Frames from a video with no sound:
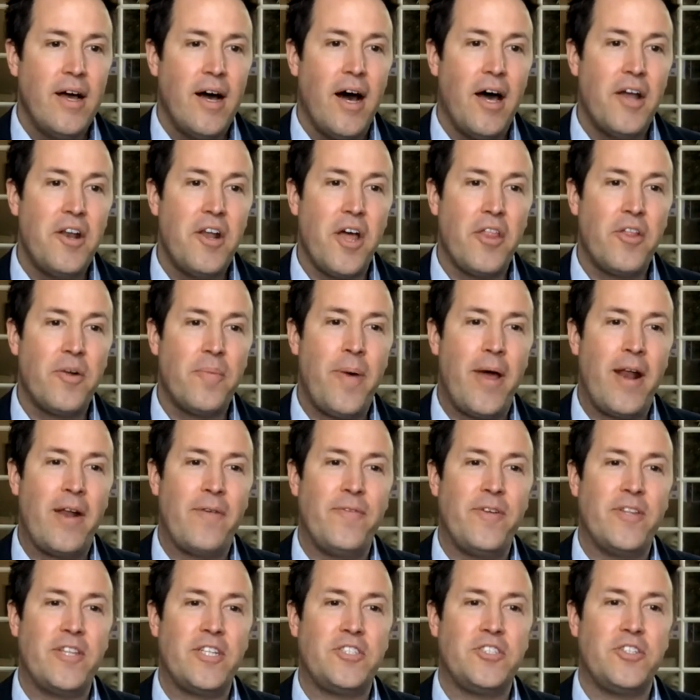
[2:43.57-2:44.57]
Another
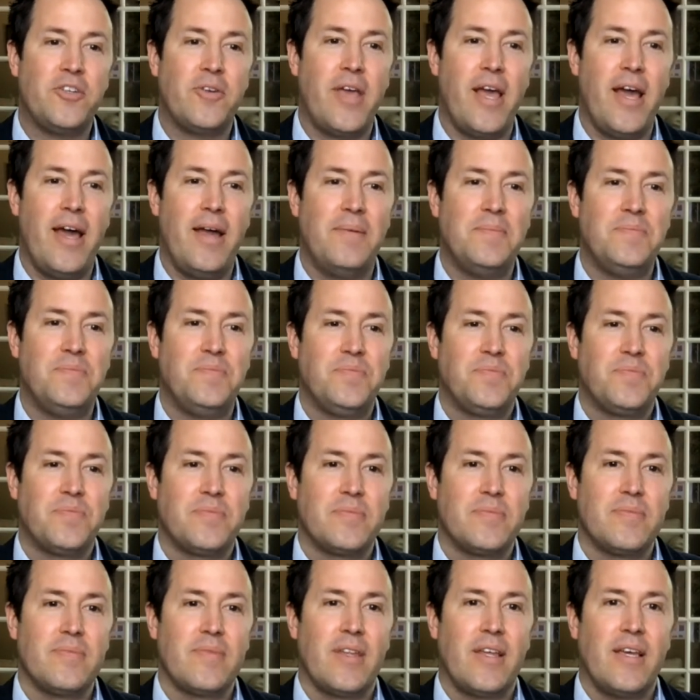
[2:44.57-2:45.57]
benefit that you get
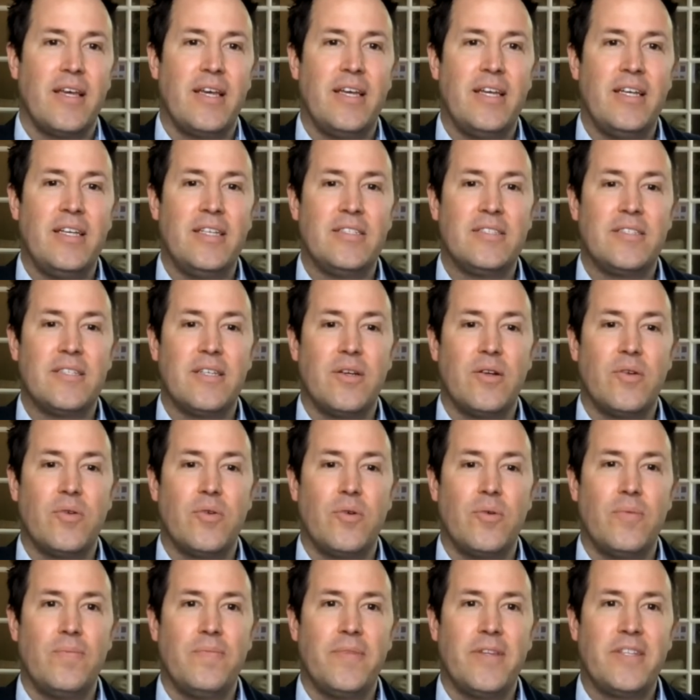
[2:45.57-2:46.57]
is
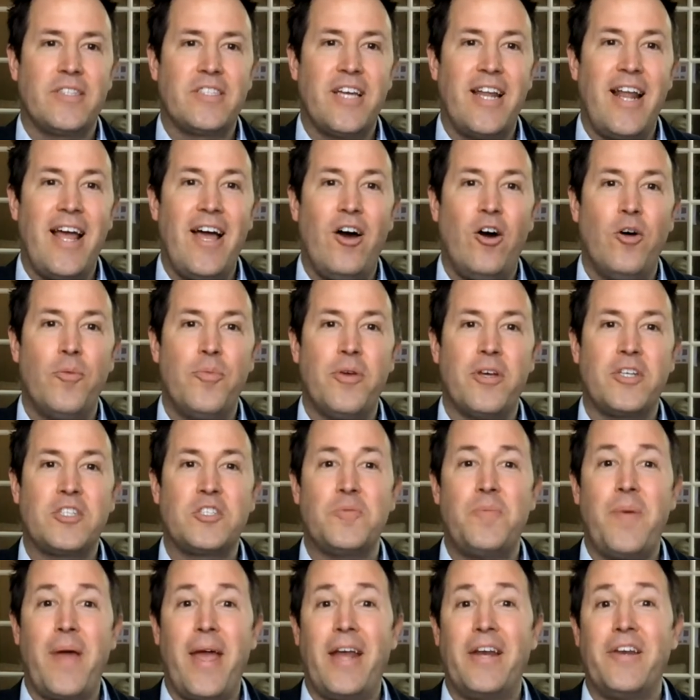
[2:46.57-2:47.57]
it's going to help you
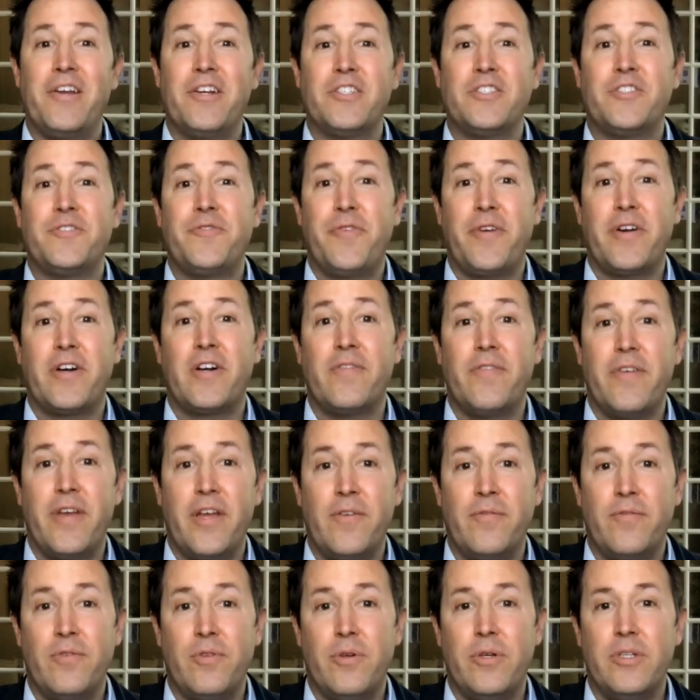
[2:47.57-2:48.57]
expand your sphere of
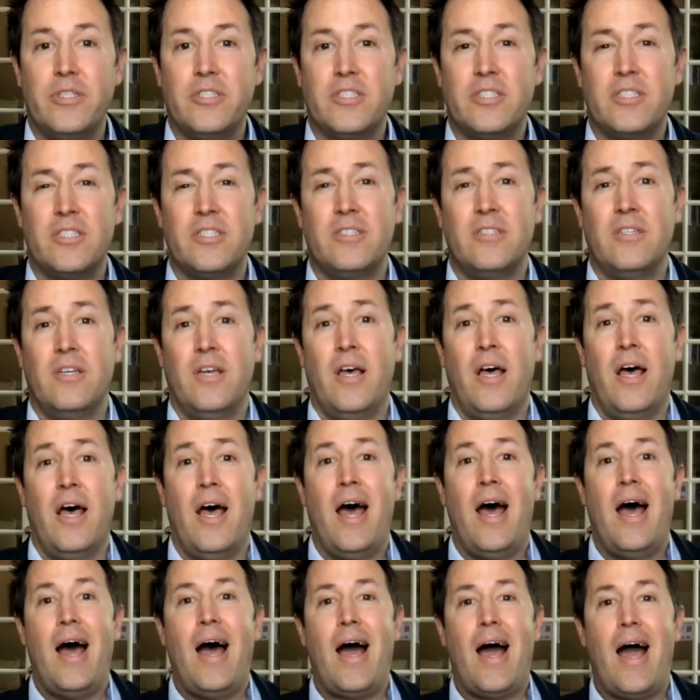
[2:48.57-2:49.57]
influences.
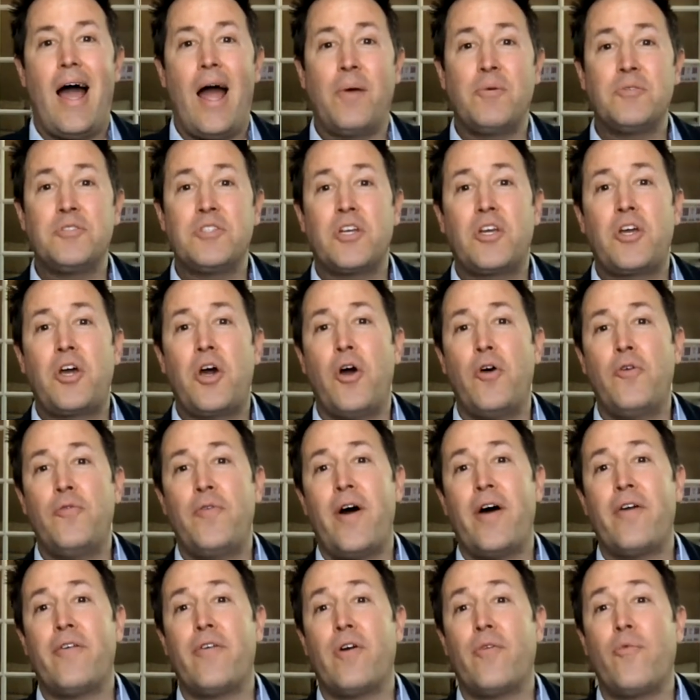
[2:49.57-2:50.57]
I was the co
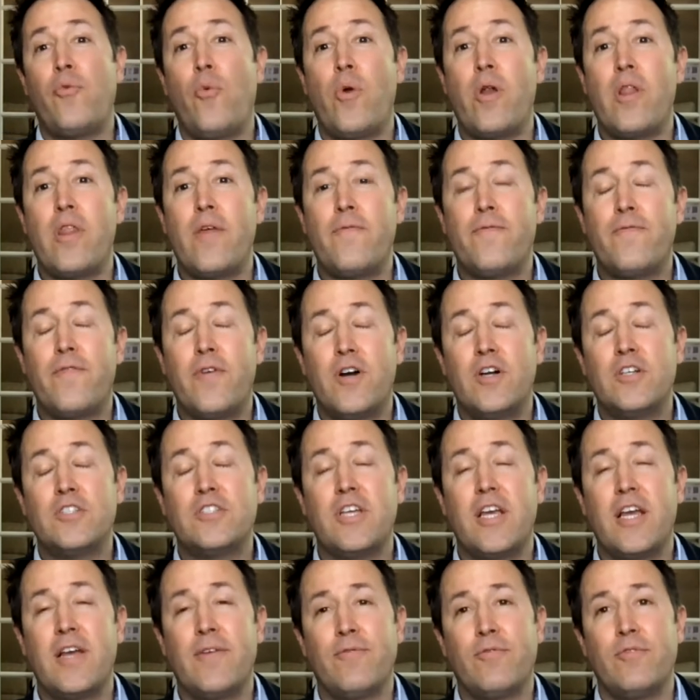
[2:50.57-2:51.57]
founder of one of the
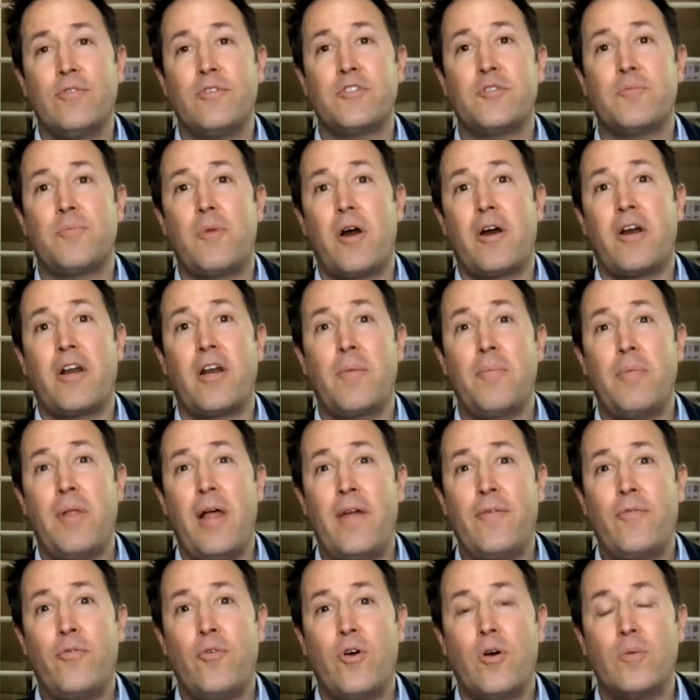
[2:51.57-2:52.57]
first influencer marketing
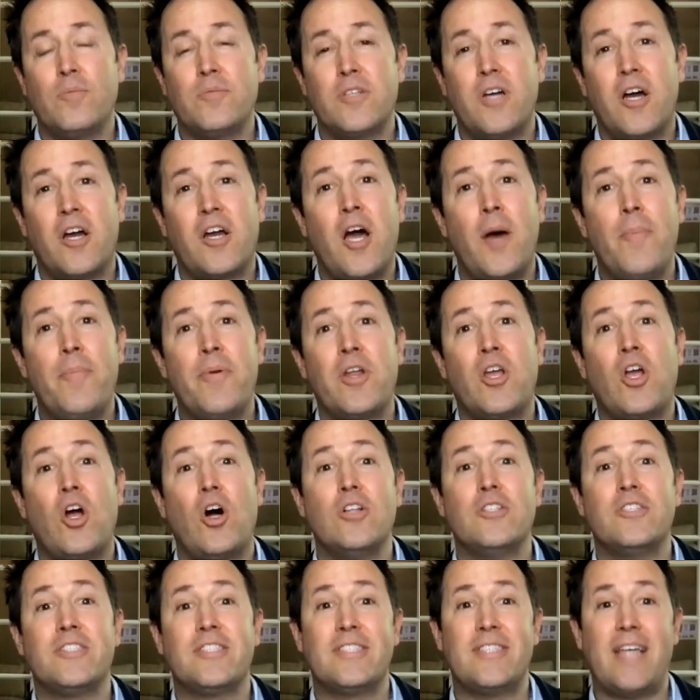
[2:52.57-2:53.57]
platforms, a company
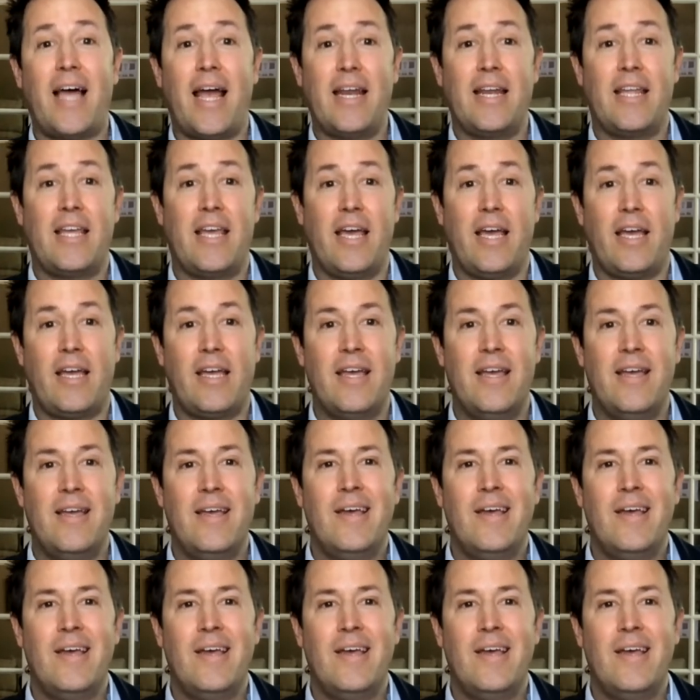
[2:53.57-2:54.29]
called Sideqik.